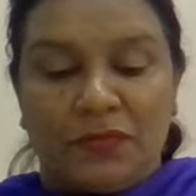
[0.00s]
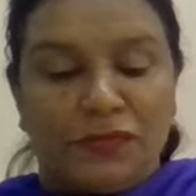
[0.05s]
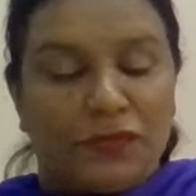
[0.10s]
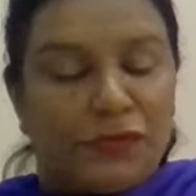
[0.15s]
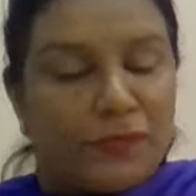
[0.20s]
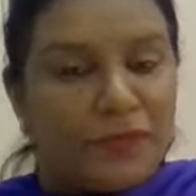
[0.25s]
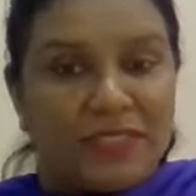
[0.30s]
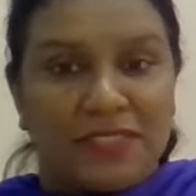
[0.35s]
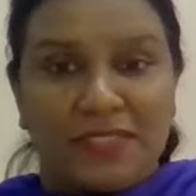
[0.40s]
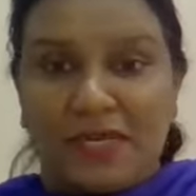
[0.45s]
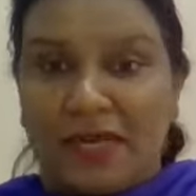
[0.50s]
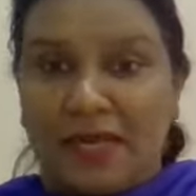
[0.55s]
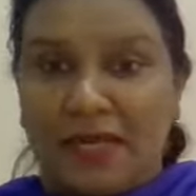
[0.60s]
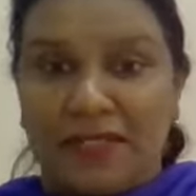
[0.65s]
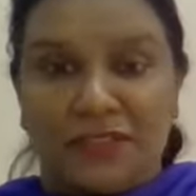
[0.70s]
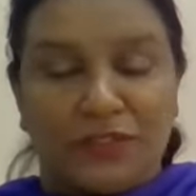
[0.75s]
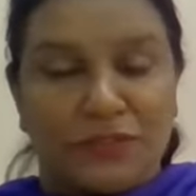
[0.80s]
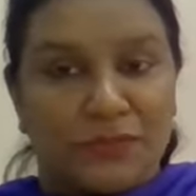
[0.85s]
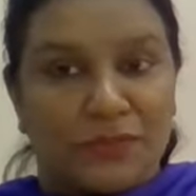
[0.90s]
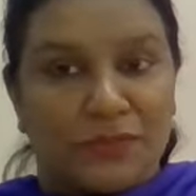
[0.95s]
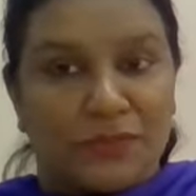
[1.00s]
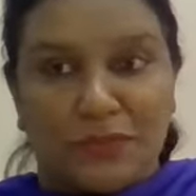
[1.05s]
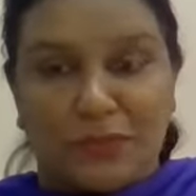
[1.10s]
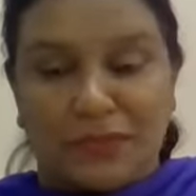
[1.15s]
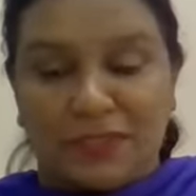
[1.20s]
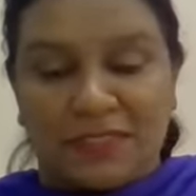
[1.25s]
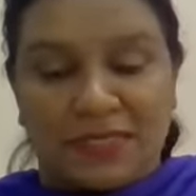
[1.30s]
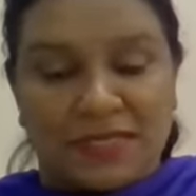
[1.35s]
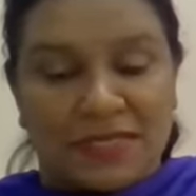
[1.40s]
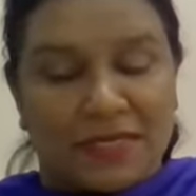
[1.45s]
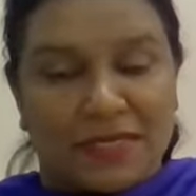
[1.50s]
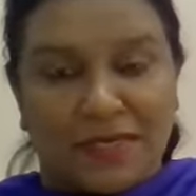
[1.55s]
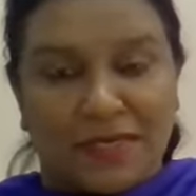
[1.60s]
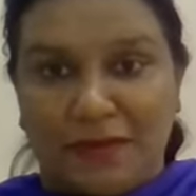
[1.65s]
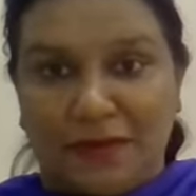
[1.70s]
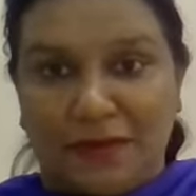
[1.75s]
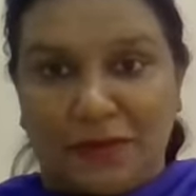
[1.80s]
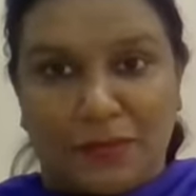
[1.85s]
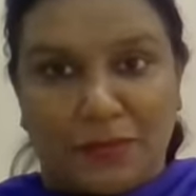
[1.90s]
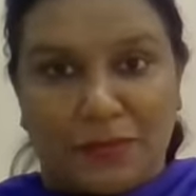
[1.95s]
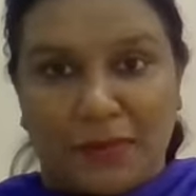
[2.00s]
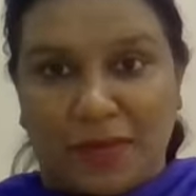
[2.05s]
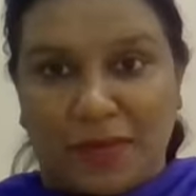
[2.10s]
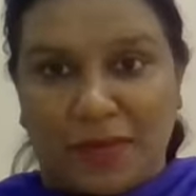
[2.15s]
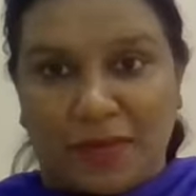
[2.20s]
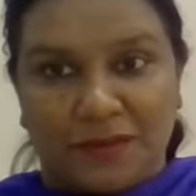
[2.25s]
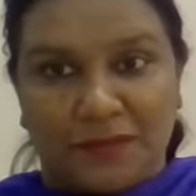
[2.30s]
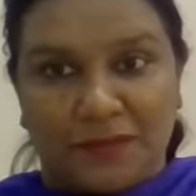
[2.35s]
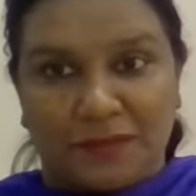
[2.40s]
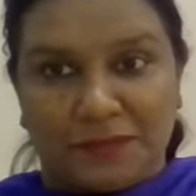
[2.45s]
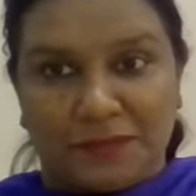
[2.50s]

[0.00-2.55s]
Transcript: From that height, it was not clear why.